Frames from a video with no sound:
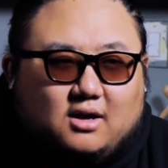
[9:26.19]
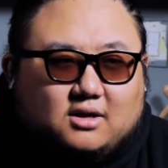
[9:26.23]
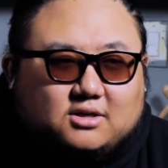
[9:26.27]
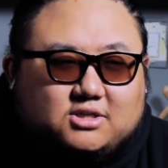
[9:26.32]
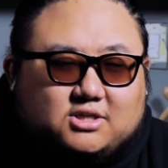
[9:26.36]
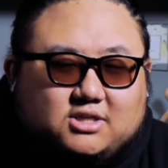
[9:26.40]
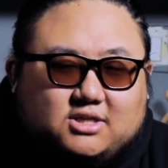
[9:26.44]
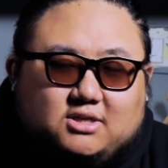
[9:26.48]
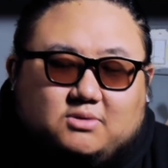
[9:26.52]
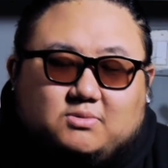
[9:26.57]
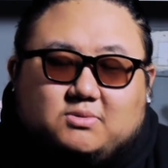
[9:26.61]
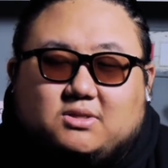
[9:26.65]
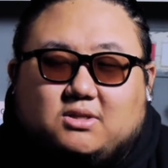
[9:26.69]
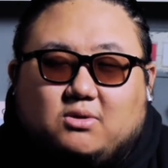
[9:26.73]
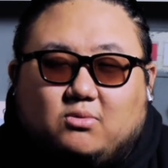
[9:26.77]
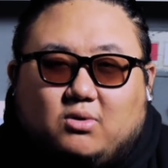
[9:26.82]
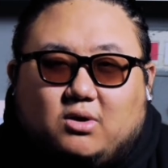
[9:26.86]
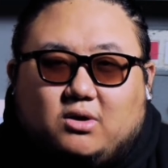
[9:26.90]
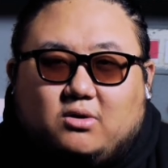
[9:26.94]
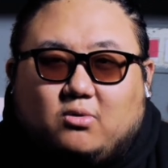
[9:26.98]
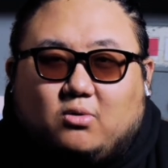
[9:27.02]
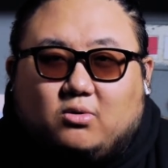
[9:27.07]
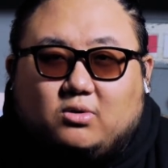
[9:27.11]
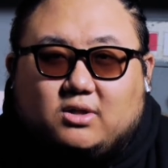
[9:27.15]
She was the
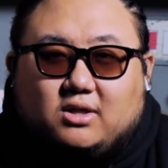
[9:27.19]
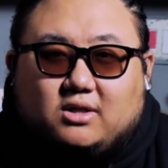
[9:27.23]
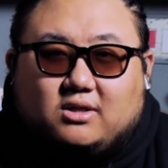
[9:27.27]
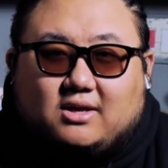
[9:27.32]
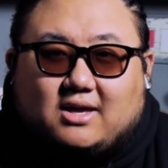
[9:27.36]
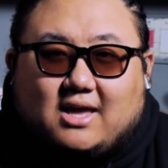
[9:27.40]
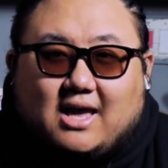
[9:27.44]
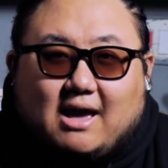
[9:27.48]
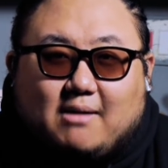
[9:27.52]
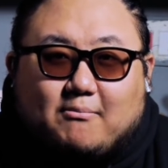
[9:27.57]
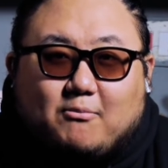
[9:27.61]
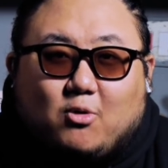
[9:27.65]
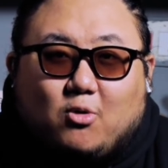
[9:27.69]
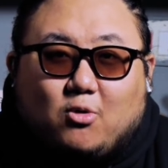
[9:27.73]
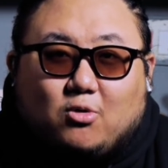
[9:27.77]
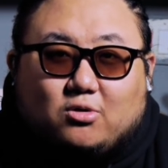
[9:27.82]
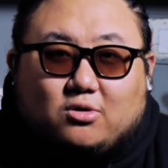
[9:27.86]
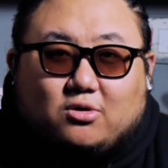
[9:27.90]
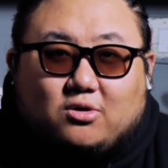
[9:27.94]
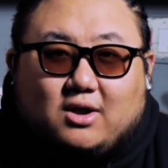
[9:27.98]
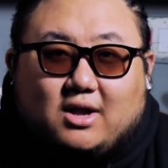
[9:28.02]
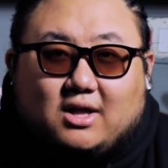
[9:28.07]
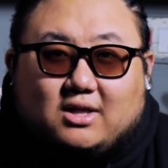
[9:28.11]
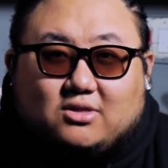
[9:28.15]
one holding the
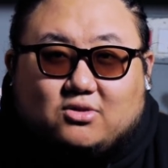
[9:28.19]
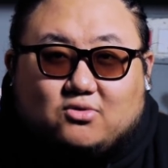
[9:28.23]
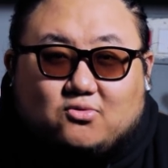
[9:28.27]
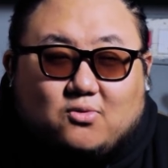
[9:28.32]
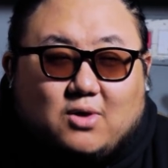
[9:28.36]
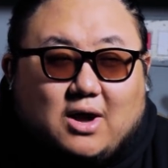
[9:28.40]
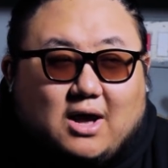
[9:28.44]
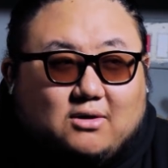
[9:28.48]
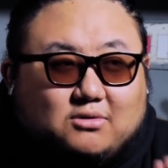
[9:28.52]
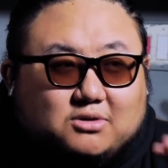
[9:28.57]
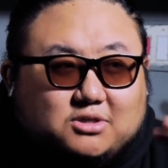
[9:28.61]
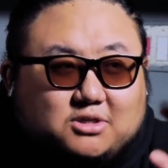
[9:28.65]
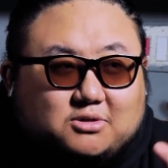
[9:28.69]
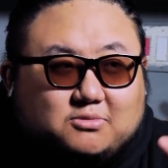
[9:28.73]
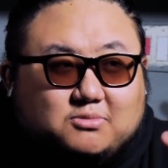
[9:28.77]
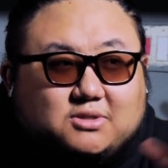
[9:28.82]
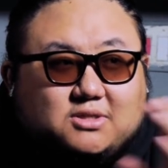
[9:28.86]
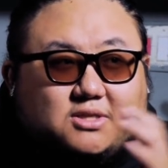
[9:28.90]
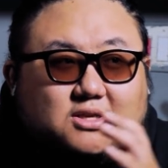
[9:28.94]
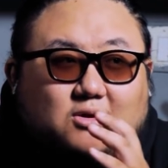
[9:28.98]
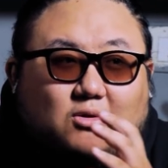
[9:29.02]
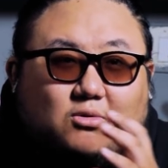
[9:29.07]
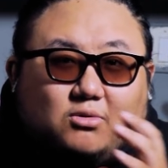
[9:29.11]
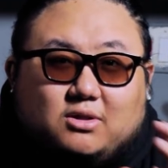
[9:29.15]
camcorder, and throughout she
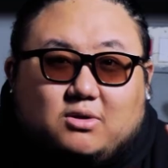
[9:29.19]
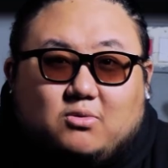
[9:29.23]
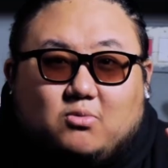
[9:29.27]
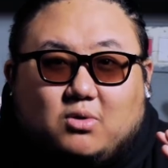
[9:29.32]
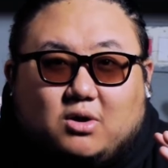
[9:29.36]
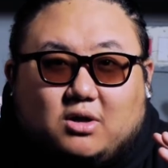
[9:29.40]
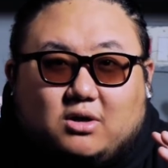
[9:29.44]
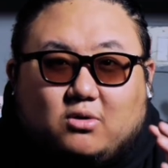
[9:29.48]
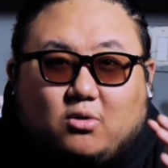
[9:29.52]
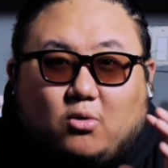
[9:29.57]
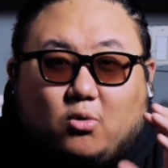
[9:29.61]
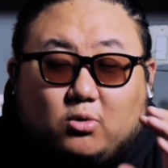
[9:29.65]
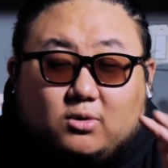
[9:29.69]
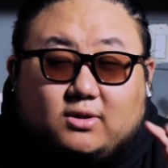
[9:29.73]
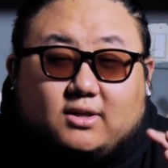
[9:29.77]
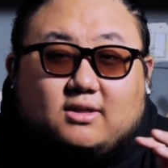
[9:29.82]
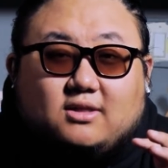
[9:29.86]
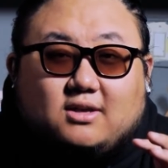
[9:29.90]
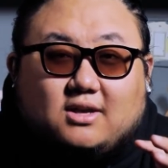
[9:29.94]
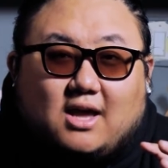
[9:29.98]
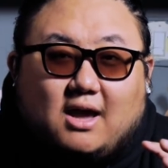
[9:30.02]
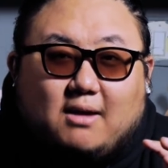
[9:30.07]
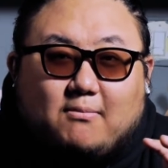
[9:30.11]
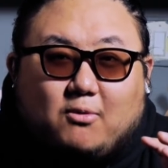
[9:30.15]
was the only one holding
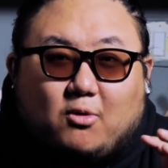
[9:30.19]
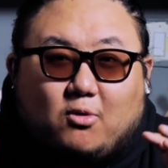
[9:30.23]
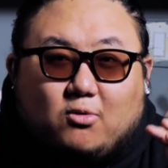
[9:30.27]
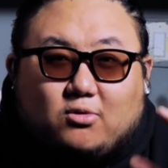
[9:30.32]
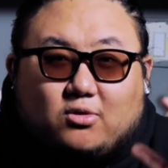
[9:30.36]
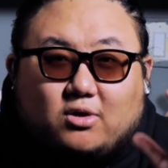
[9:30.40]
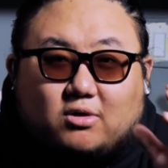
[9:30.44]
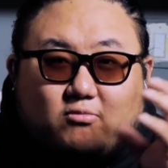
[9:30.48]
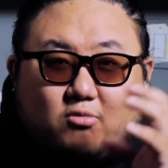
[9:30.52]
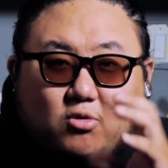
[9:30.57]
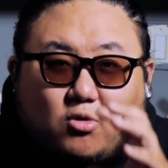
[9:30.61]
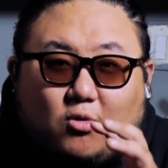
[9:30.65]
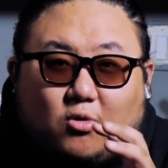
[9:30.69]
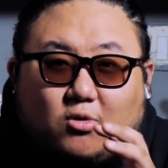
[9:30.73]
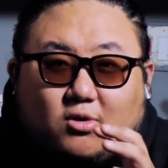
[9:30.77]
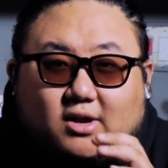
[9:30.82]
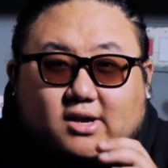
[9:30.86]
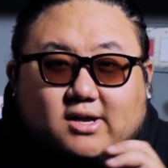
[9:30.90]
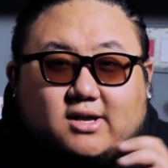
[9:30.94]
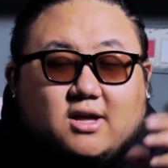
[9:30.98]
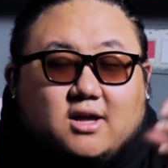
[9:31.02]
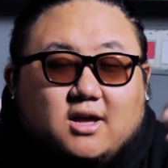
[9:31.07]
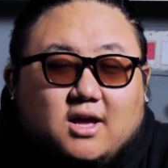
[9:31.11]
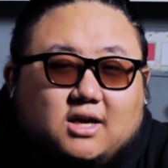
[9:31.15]
the camcorder and
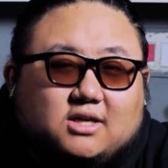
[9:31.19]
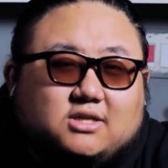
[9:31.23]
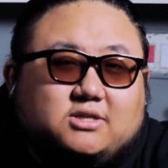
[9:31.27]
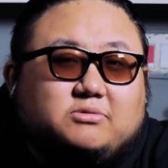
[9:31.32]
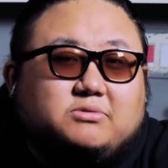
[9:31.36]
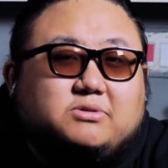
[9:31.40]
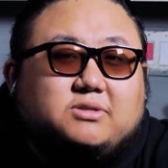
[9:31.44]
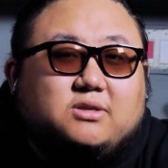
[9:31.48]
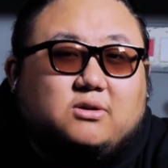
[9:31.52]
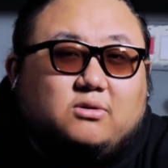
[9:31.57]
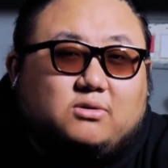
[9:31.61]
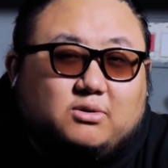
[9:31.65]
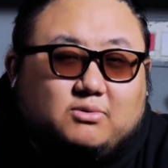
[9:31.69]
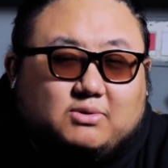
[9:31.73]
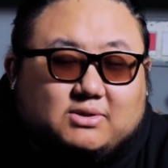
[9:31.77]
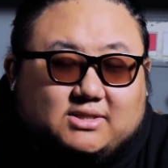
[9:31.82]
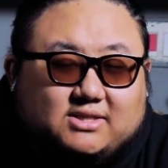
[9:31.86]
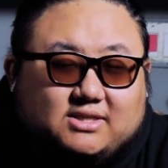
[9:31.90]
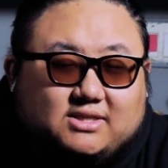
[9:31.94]
recording, and she was the only one